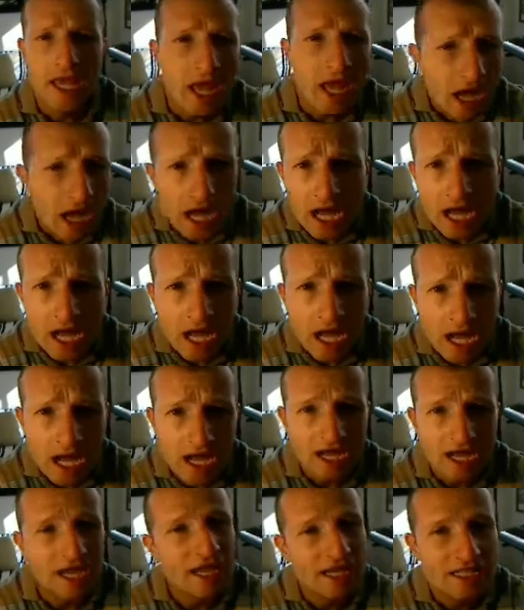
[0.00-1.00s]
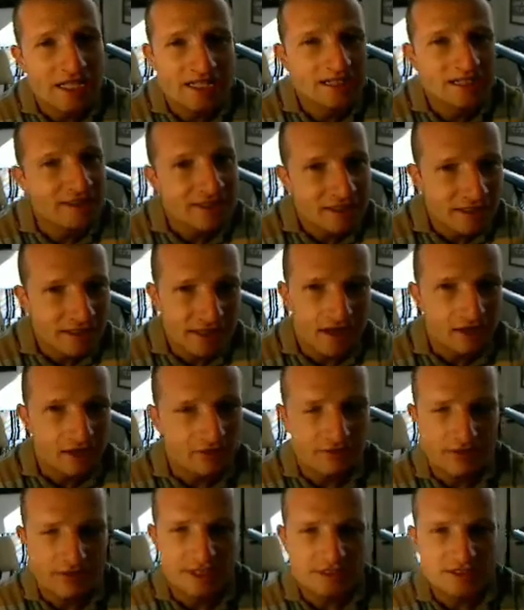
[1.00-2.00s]
Duh! You
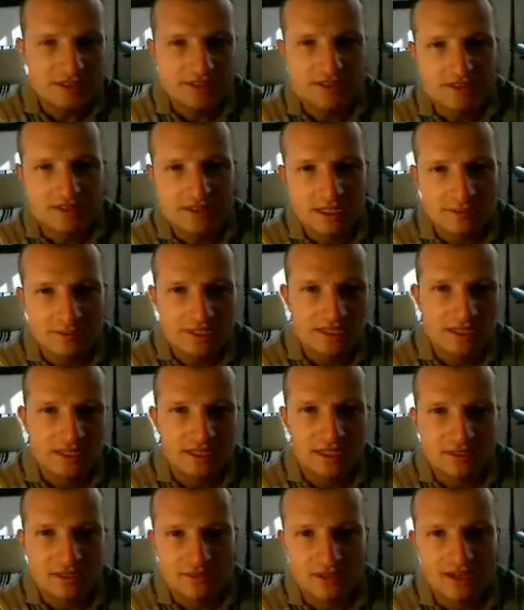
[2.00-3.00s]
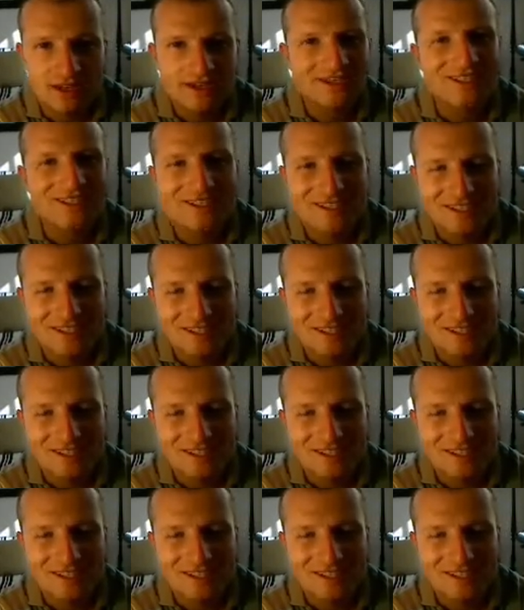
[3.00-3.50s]
know, French is the same as English, right?